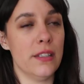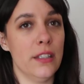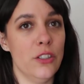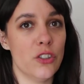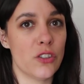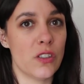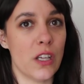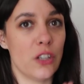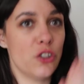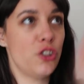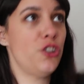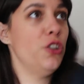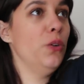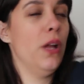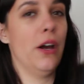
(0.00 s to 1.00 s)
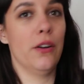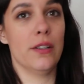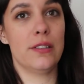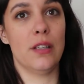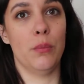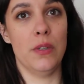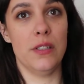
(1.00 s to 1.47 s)
and then just like shoot out
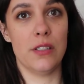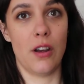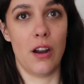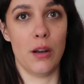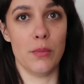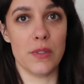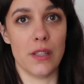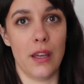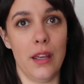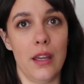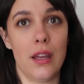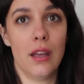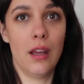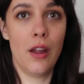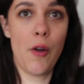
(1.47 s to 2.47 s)
of someone's arms like,